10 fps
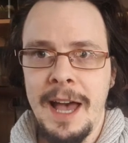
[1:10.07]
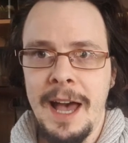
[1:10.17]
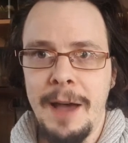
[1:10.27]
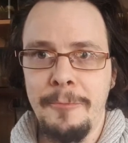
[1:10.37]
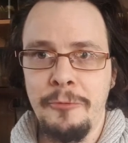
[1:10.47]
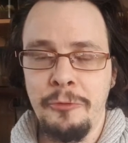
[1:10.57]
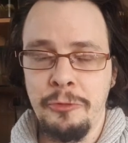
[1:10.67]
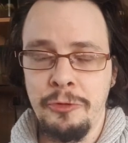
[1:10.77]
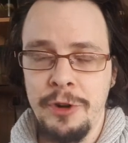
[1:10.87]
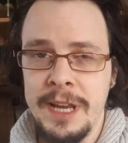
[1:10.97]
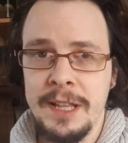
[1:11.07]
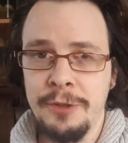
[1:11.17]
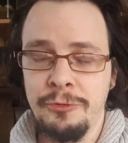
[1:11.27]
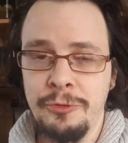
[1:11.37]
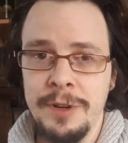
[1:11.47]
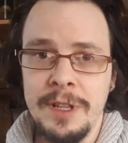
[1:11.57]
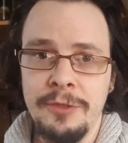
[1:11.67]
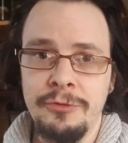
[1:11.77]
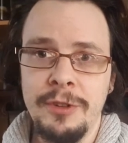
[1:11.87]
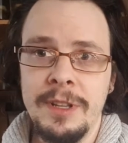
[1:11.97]
I'm really,
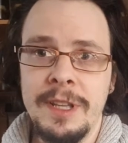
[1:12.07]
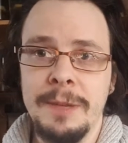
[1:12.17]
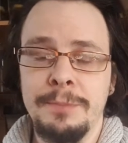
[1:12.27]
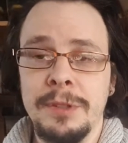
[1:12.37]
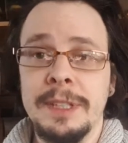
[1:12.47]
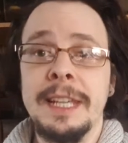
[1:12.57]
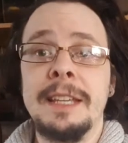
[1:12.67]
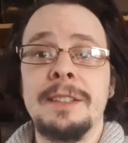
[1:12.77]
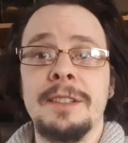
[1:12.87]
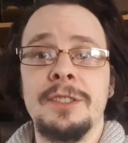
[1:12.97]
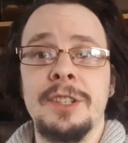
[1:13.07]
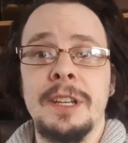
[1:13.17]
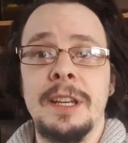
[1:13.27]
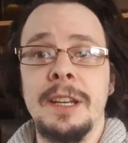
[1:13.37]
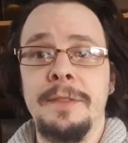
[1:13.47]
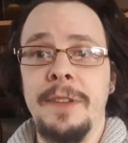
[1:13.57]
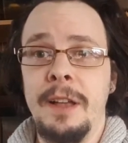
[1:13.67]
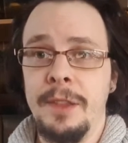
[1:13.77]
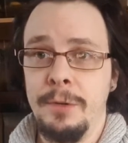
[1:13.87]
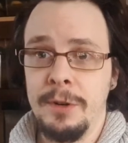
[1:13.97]
really, really pleased that she
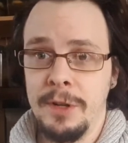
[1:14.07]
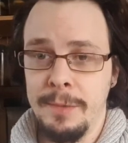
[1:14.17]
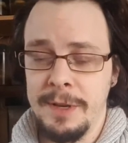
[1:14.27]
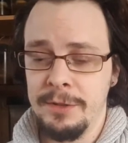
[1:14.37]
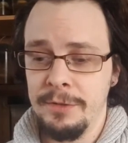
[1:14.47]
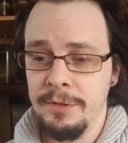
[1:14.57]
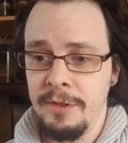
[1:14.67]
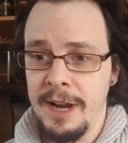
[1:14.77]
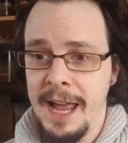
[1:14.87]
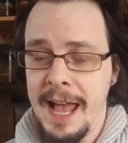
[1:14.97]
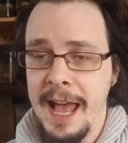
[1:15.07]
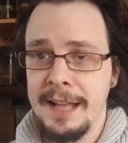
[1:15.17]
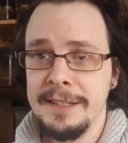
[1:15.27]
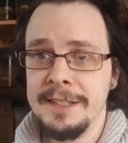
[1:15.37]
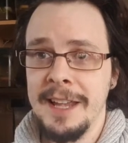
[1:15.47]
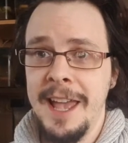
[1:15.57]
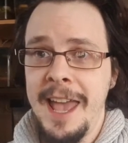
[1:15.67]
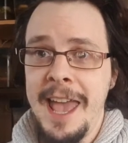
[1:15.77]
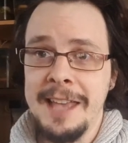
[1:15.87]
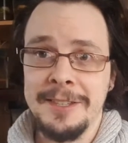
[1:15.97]
felt they were coming to the right hands.
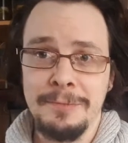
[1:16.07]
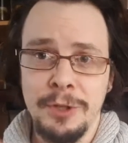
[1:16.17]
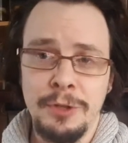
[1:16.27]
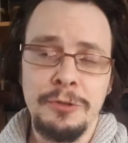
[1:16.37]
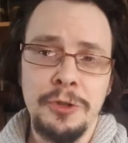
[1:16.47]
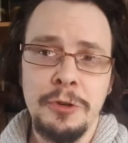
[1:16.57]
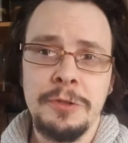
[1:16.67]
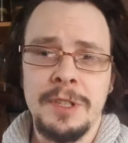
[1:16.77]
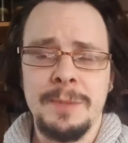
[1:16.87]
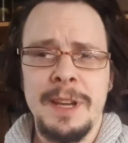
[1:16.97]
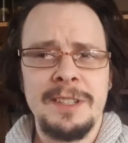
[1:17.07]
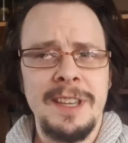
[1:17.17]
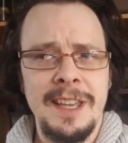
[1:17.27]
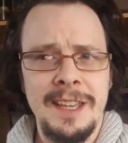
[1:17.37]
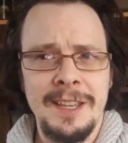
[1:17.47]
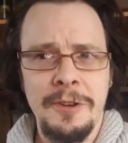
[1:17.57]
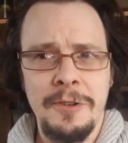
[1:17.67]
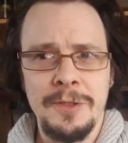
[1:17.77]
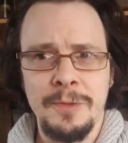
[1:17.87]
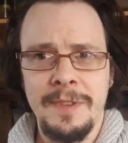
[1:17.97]
It's some good news, especially
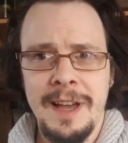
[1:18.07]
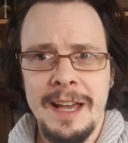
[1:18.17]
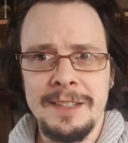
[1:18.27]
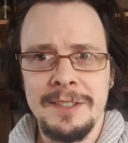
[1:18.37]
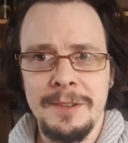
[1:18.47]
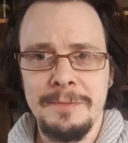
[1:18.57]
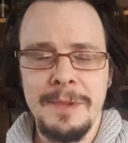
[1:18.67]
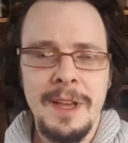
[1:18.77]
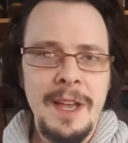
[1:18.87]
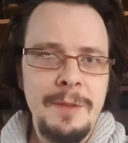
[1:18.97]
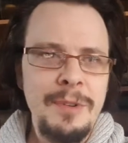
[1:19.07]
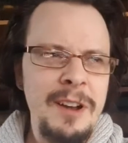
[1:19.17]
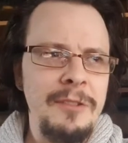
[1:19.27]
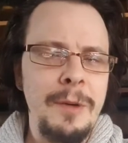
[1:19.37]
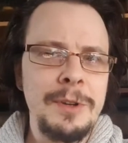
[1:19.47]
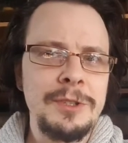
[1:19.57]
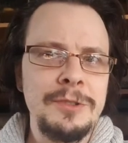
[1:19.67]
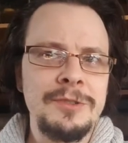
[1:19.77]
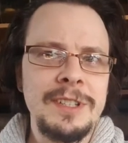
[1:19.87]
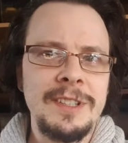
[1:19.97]
because we've had some pretty rubbish
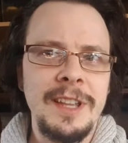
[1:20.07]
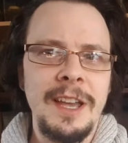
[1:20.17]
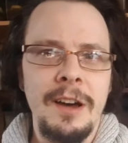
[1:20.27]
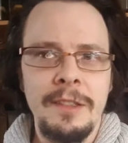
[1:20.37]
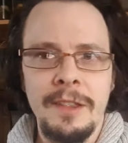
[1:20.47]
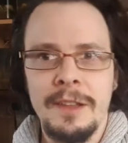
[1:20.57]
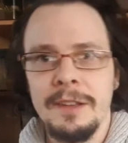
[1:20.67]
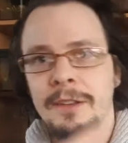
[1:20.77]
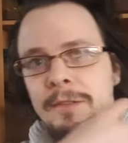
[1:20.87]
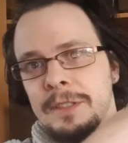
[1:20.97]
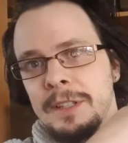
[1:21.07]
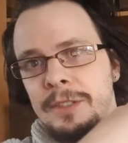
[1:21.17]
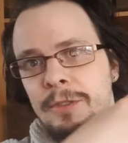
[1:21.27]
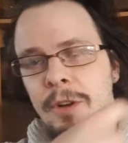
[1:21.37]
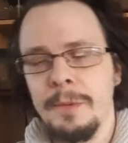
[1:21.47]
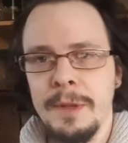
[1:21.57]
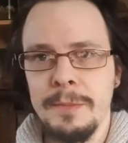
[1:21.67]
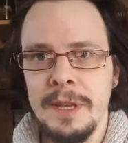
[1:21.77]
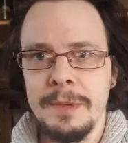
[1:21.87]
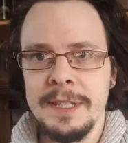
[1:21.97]
news recently, other than obviously the scorpion
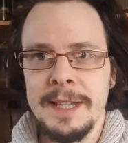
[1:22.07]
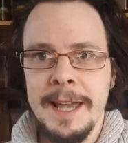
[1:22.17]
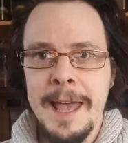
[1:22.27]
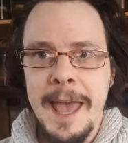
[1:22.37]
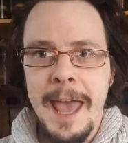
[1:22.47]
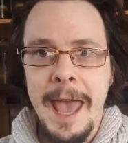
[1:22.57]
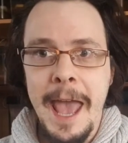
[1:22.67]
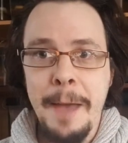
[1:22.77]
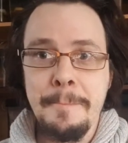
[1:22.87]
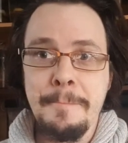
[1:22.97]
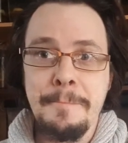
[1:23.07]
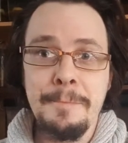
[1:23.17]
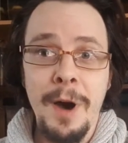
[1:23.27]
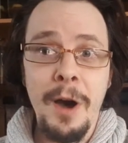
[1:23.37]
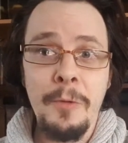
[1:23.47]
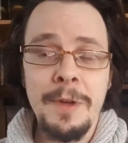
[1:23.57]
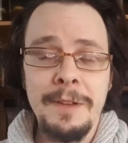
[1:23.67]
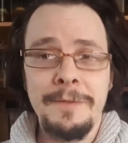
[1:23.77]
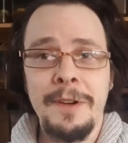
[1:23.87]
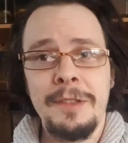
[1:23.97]
babies. Um, but
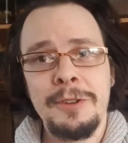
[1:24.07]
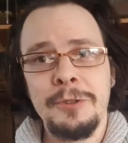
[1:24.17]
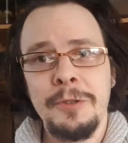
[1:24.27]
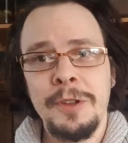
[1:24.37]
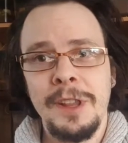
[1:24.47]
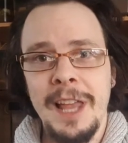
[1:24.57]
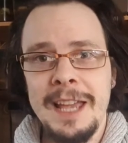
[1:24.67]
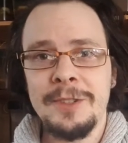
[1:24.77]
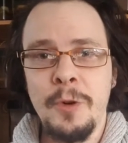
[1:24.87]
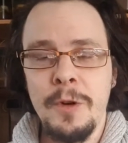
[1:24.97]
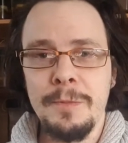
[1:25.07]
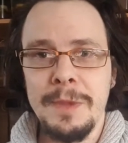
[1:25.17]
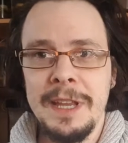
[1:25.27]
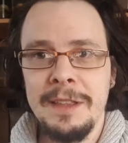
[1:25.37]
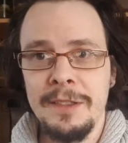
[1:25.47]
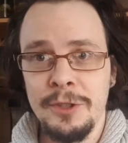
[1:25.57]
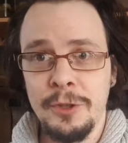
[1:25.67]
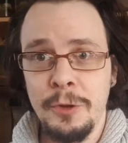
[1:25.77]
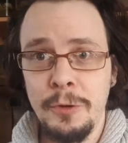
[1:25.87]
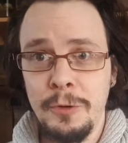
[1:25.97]
without further ado, let's go and meet the
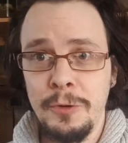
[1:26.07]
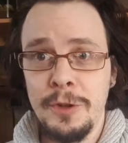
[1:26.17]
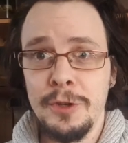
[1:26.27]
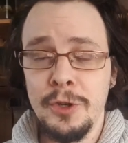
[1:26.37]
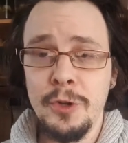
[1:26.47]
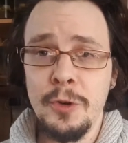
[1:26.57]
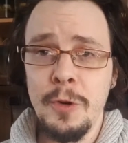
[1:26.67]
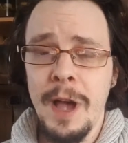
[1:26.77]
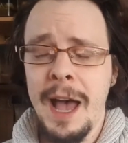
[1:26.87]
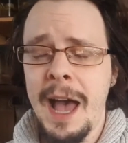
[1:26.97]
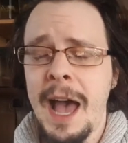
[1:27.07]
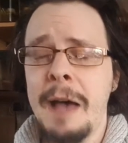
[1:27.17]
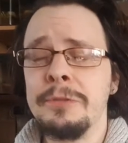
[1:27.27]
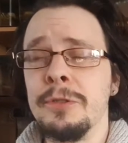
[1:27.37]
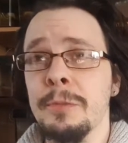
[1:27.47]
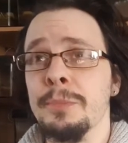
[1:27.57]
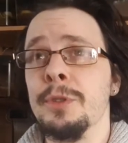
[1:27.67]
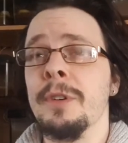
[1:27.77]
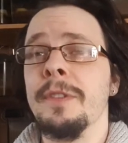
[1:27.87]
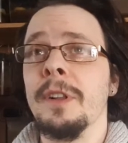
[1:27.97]
two new, absolutely
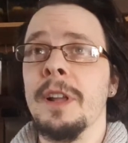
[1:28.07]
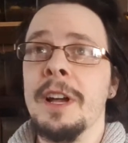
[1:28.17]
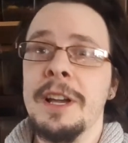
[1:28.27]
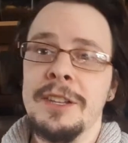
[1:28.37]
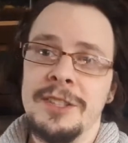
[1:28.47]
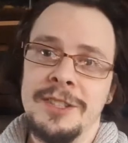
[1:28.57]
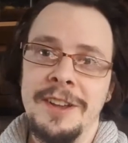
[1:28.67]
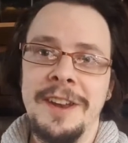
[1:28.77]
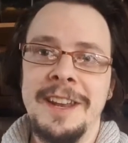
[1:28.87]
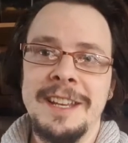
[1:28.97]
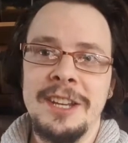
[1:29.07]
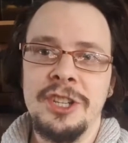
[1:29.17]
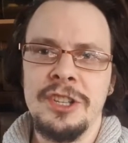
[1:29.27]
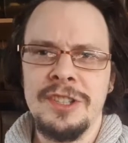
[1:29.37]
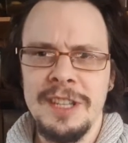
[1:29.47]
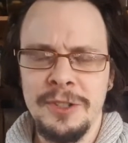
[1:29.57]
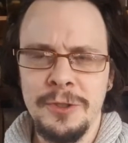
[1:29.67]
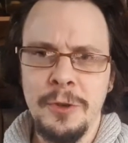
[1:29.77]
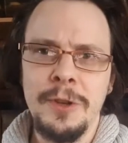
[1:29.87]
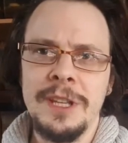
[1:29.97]
beautiful, stunning additions. They
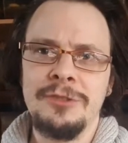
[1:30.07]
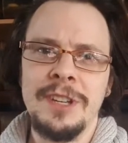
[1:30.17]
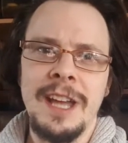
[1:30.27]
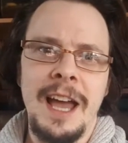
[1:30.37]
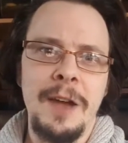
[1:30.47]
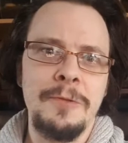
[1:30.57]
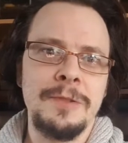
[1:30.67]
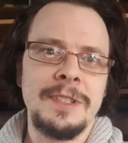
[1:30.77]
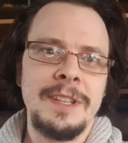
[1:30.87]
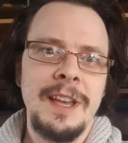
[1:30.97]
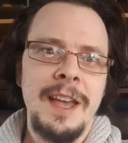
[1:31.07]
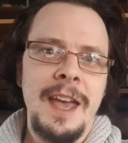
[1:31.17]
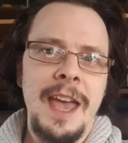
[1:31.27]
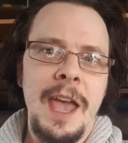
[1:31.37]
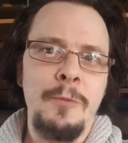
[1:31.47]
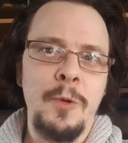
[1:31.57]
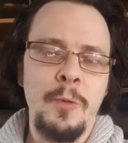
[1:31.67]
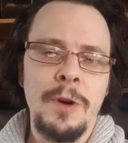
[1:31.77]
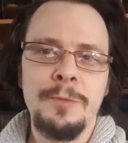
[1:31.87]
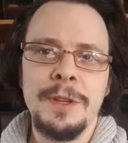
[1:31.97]
do need rehoused. Uh, we
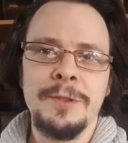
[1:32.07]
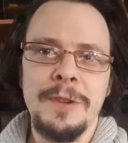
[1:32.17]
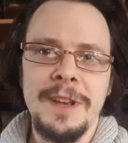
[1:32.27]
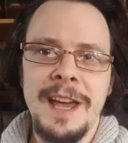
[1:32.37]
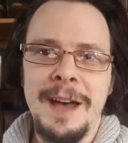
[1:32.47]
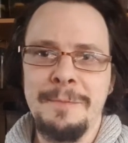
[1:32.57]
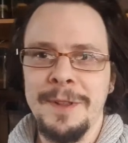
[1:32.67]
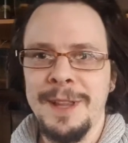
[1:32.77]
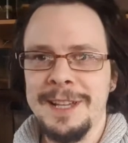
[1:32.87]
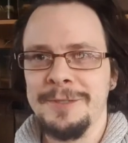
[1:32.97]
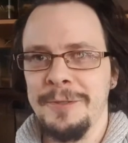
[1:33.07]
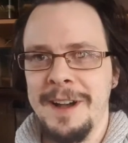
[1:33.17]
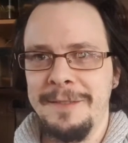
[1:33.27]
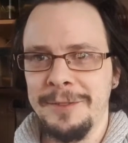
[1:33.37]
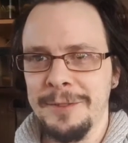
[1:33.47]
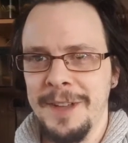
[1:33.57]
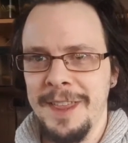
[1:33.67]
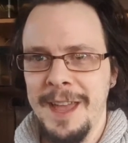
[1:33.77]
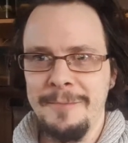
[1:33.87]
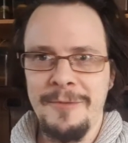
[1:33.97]
will be doing that, but let's go have a look
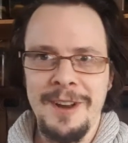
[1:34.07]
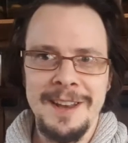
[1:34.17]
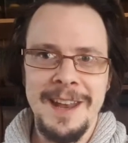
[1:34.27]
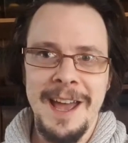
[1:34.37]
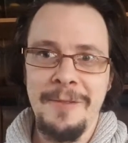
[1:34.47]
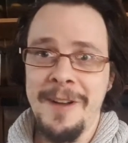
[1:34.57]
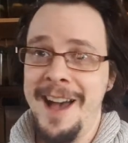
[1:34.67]
at them right now.